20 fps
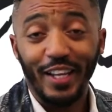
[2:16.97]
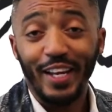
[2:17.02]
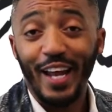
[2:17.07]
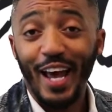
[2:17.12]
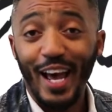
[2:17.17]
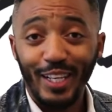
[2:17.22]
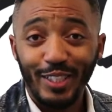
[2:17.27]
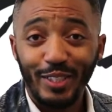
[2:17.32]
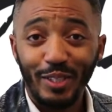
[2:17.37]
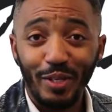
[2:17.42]
Then
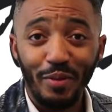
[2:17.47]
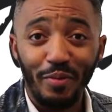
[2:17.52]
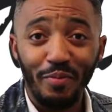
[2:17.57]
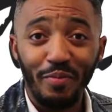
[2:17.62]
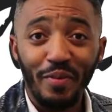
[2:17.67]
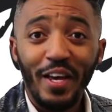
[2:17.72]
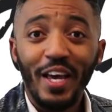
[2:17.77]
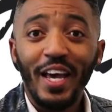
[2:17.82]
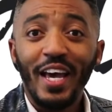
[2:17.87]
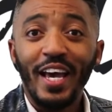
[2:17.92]
I asked
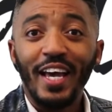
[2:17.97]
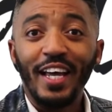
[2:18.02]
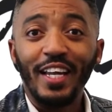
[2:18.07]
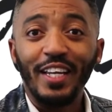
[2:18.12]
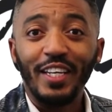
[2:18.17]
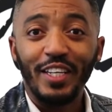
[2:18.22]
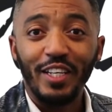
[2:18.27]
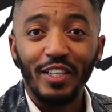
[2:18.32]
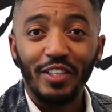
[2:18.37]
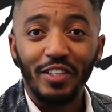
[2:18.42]
him,
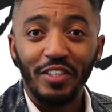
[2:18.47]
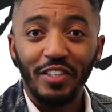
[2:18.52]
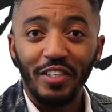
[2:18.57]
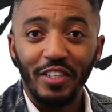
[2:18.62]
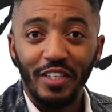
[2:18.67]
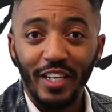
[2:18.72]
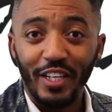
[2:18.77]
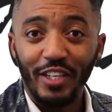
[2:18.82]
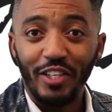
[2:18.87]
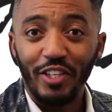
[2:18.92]

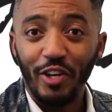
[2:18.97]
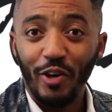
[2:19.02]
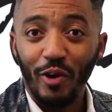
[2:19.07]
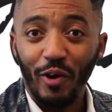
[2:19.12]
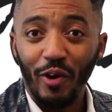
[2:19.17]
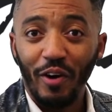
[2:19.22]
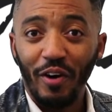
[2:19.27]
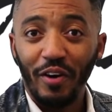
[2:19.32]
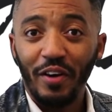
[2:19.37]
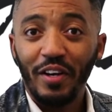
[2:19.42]
did
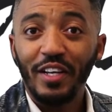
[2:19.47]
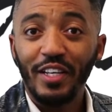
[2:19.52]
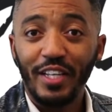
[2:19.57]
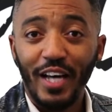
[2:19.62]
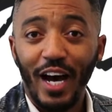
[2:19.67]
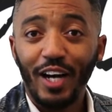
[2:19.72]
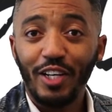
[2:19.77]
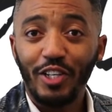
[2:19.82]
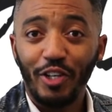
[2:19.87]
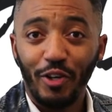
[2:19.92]
your
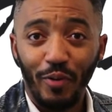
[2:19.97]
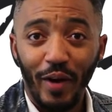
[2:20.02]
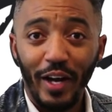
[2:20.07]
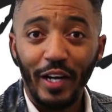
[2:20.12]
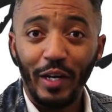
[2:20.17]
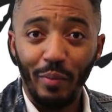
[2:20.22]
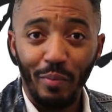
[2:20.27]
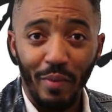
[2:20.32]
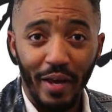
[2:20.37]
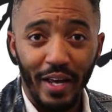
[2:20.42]
doctor
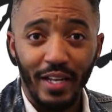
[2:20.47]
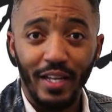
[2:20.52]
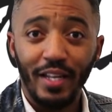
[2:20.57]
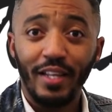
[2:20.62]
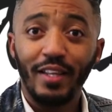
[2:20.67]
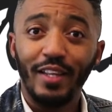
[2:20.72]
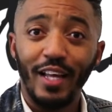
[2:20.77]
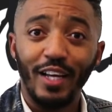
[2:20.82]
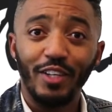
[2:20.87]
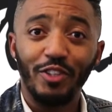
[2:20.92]

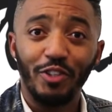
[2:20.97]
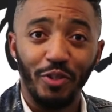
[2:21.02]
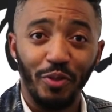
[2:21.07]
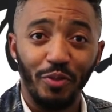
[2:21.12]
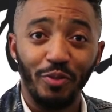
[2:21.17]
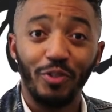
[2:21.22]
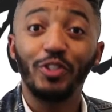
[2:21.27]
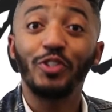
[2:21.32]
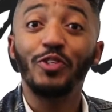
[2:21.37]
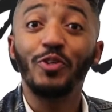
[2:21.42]
recommend that
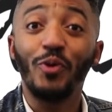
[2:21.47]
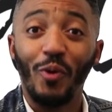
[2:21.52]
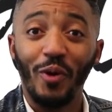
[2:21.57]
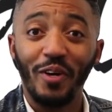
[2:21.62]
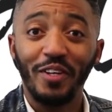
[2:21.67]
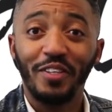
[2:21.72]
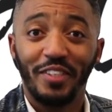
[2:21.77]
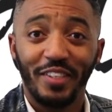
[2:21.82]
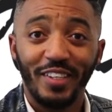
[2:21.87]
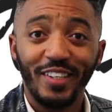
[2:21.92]
you
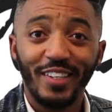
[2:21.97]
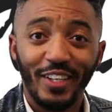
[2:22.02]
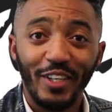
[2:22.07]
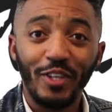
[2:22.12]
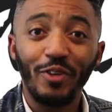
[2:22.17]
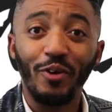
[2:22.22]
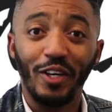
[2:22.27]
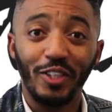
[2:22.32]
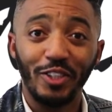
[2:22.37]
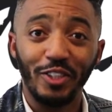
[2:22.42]

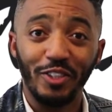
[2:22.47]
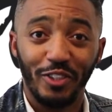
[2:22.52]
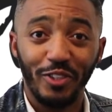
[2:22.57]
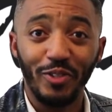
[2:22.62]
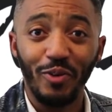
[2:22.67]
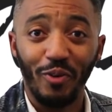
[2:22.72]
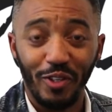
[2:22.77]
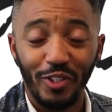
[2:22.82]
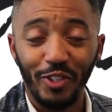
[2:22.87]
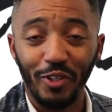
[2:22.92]
crush and
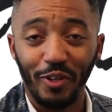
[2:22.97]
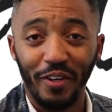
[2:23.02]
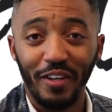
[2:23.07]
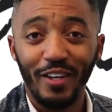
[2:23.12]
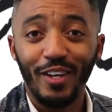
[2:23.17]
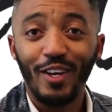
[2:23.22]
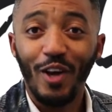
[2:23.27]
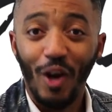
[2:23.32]
snort your